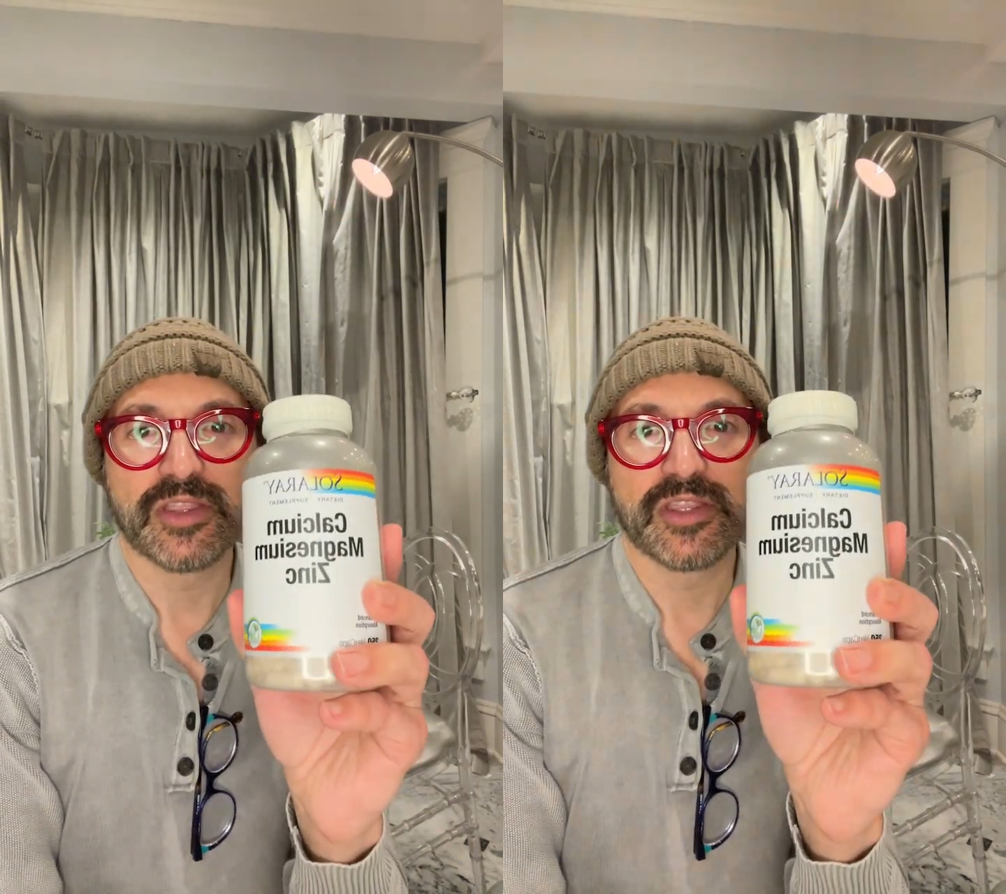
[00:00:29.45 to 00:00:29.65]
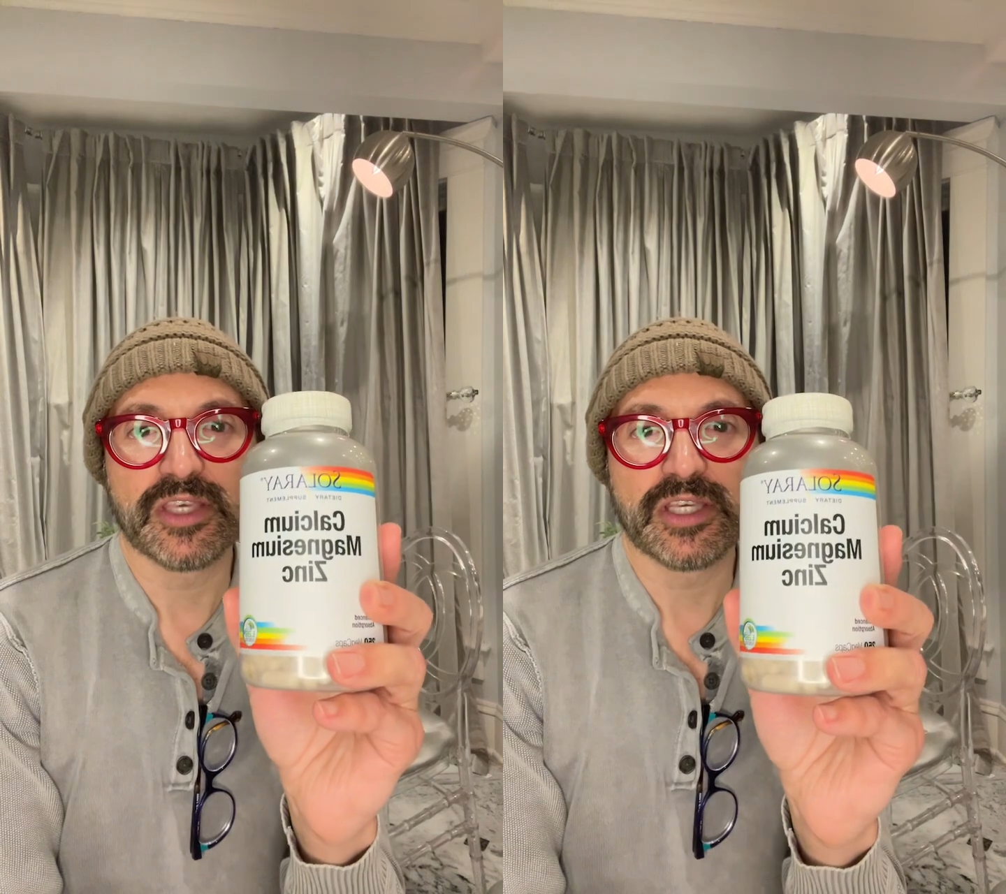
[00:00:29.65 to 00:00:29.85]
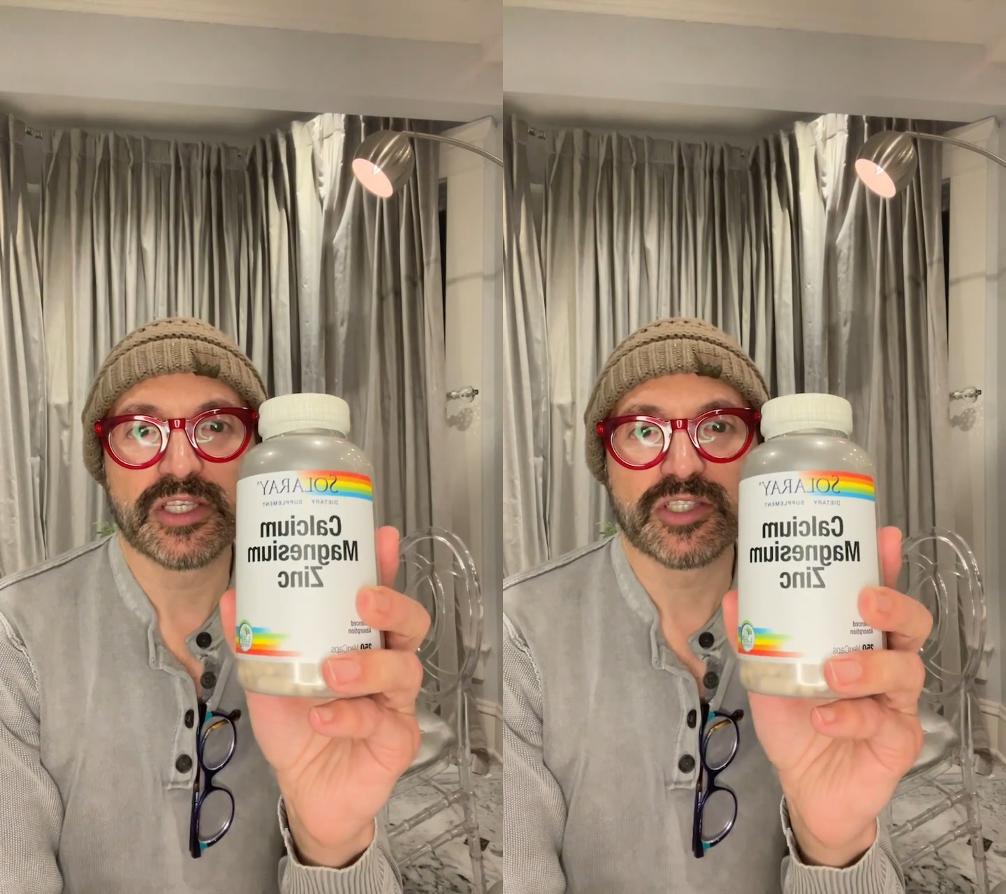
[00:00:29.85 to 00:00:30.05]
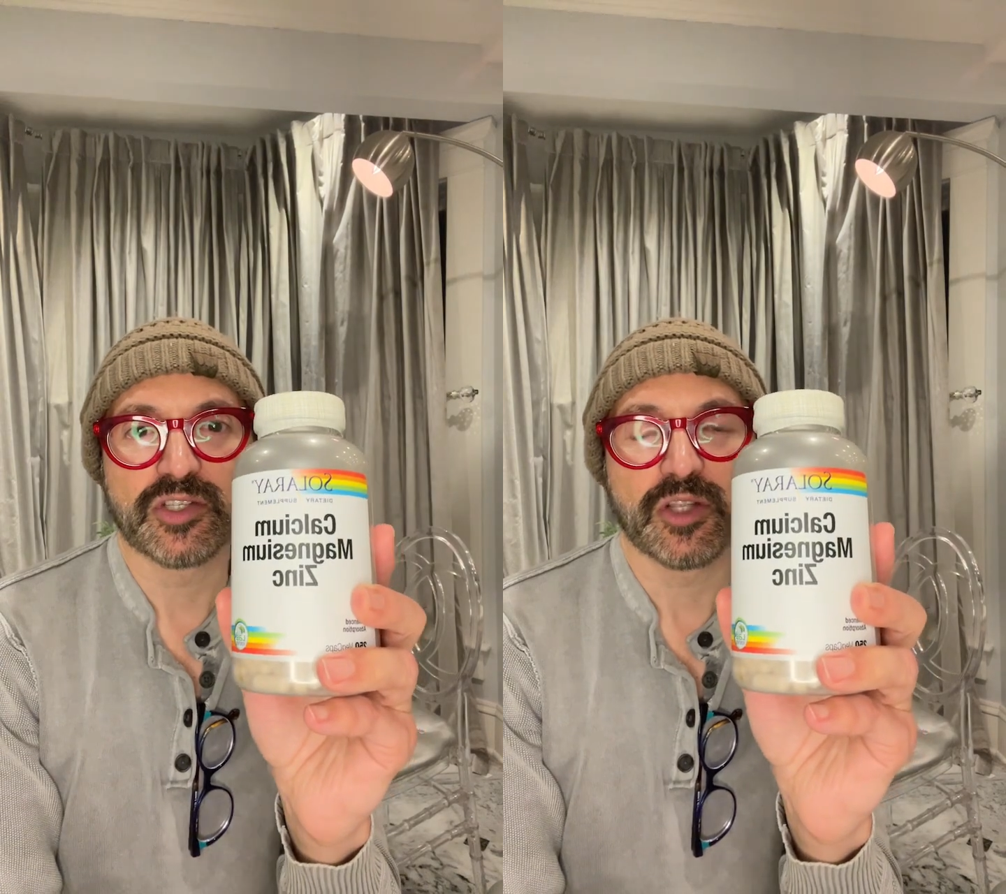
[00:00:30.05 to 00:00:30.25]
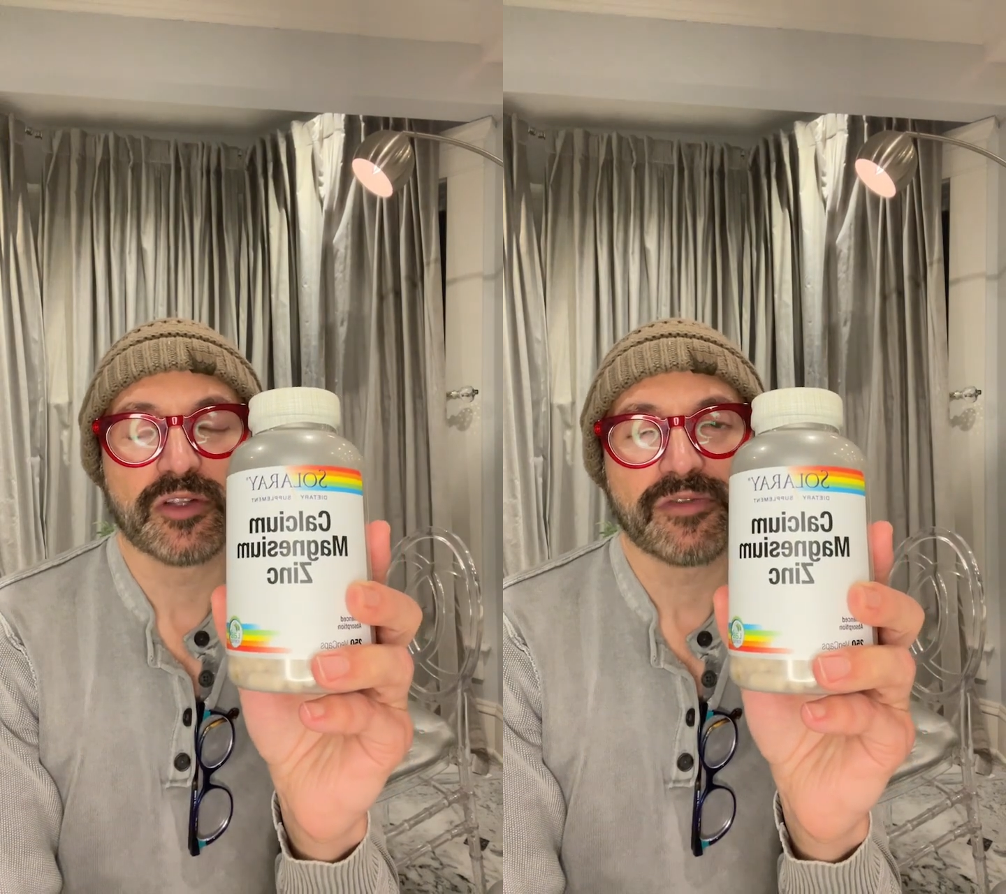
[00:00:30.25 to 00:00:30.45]
the
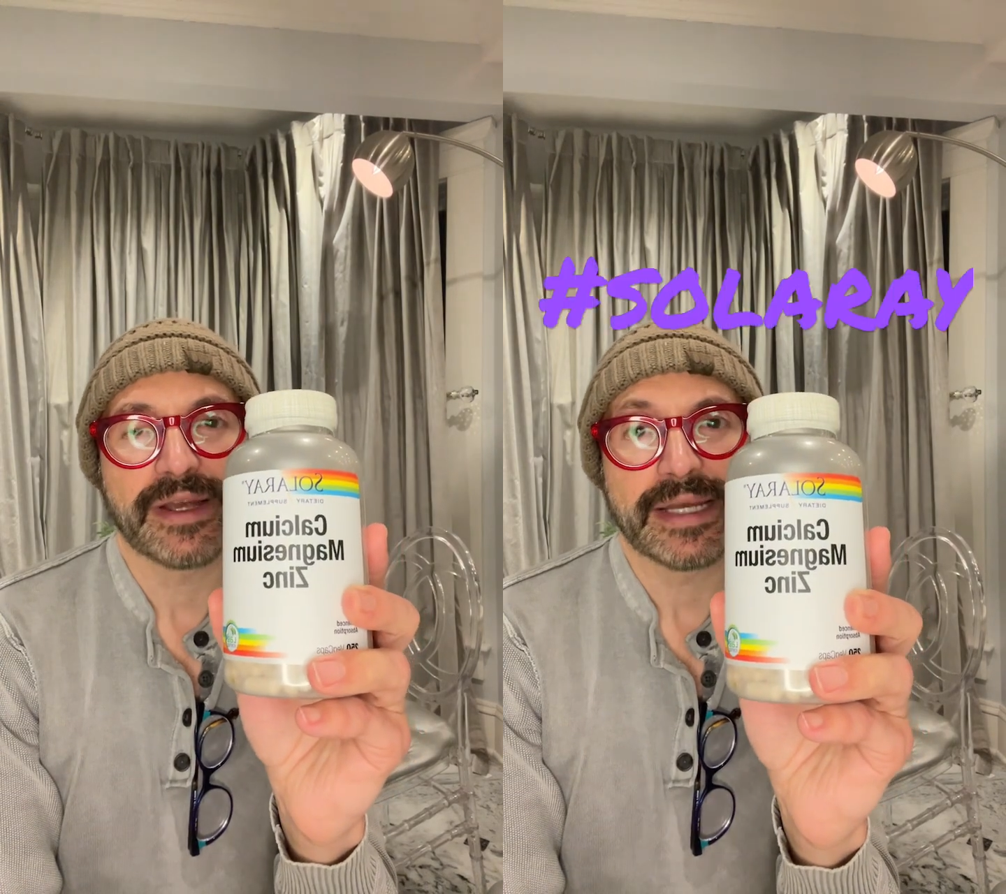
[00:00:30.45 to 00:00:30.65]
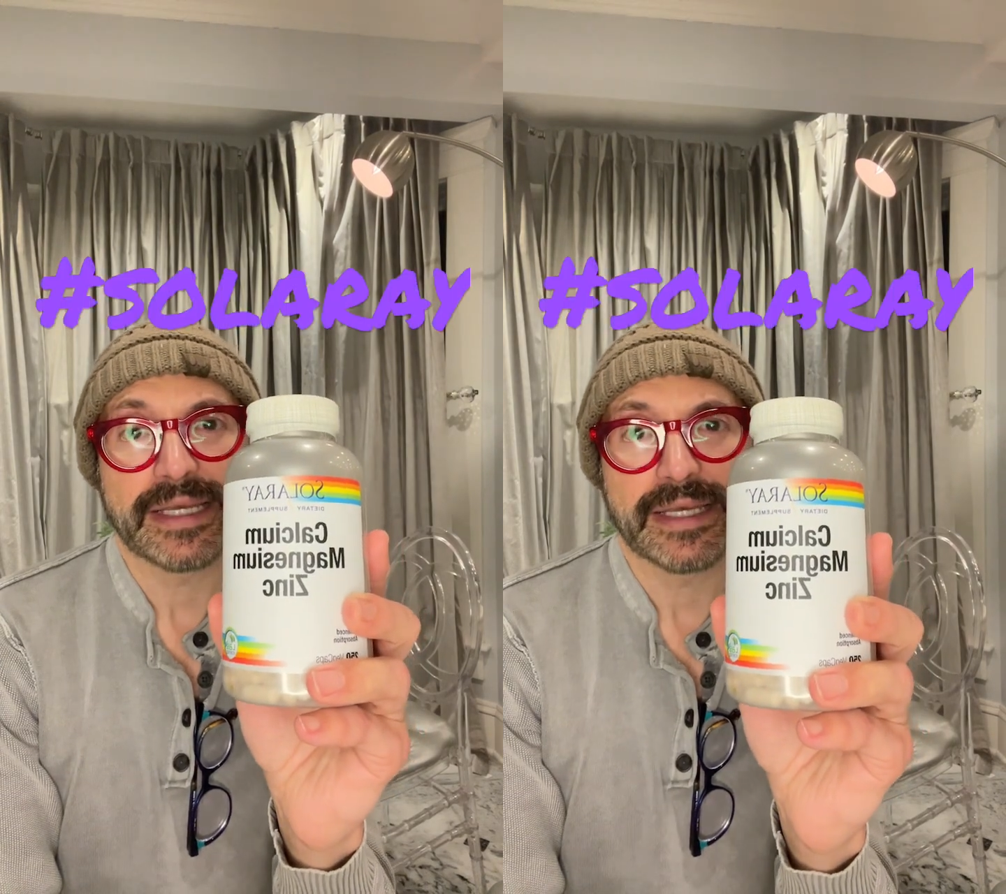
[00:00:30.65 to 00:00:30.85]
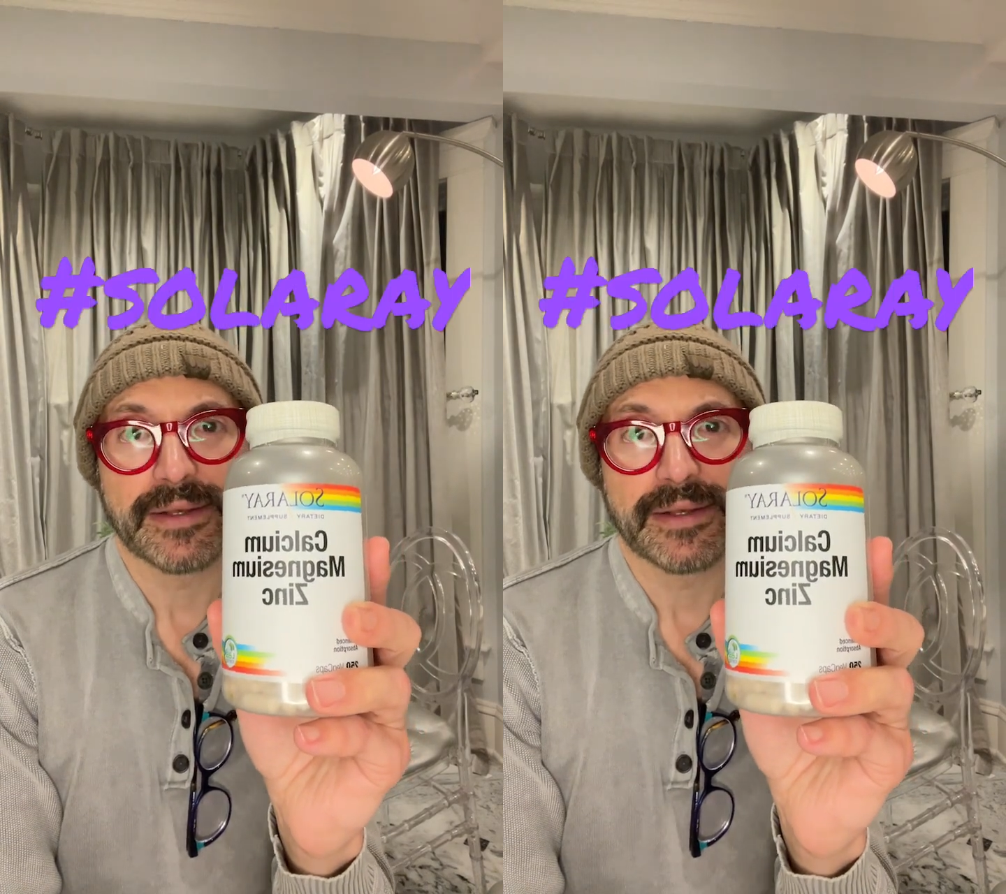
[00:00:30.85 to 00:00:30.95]
Solaray